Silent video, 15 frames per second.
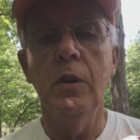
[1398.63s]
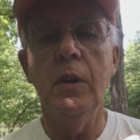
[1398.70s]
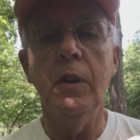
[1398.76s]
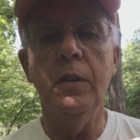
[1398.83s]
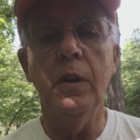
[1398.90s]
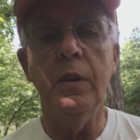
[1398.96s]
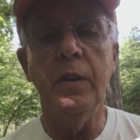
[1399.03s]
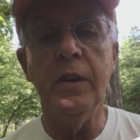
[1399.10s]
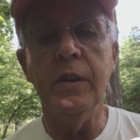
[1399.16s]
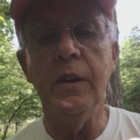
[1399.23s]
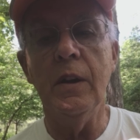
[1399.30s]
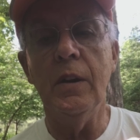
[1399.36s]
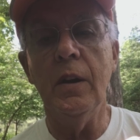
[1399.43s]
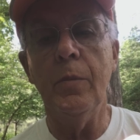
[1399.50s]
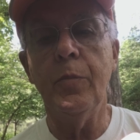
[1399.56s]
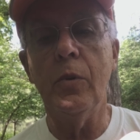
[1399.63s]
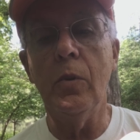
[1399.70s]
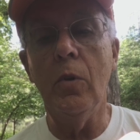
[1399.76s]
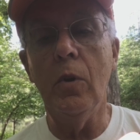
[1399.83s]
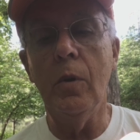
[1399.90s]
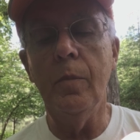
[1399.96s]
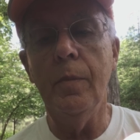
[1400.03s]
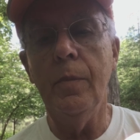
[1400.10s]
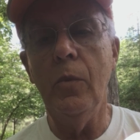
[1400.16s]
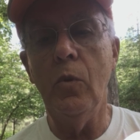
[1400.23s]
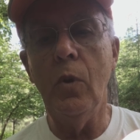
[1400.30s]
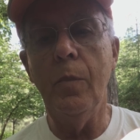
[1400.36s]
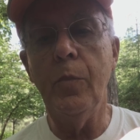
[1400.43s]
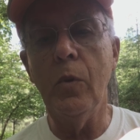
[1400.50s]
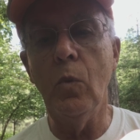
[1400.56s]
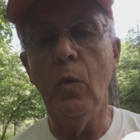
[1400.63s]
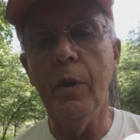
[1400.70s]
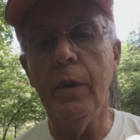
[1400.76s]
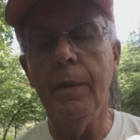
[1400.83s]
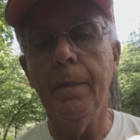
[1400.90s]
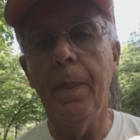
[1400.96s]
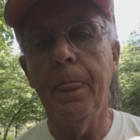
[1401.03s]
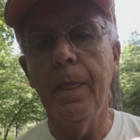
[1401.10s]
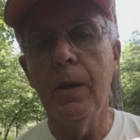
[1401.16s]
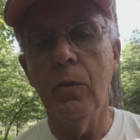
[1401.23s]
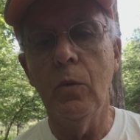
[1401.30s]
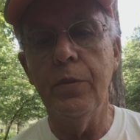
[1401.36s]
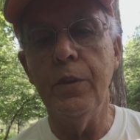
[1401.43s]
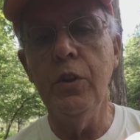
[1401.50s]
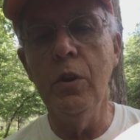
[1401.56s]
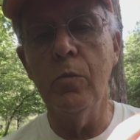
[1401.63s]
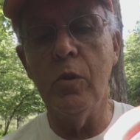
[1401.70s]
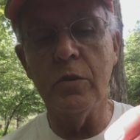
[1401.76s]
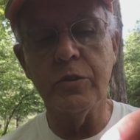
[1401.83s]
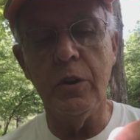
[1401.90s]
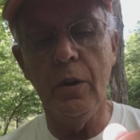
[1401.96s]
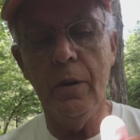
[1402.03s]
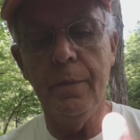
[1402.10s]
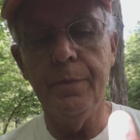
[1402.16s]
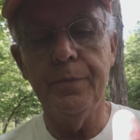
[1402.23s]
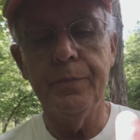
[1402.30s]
and then the upper arm or upper wing with the humerus in it.